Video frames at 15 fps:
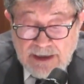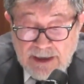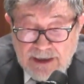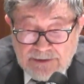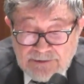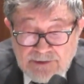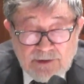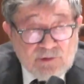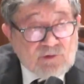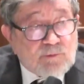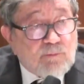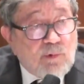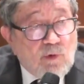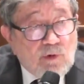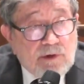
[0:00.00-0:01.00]
as their
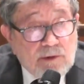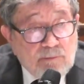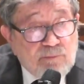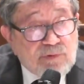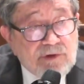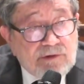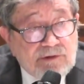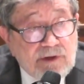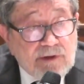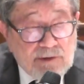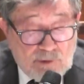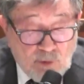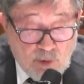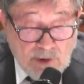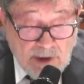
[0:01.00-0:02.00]
spoken
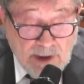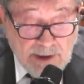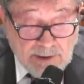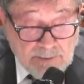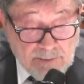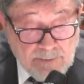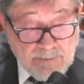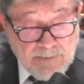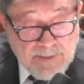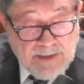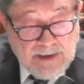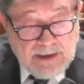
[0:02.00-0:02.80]
pretend to claim,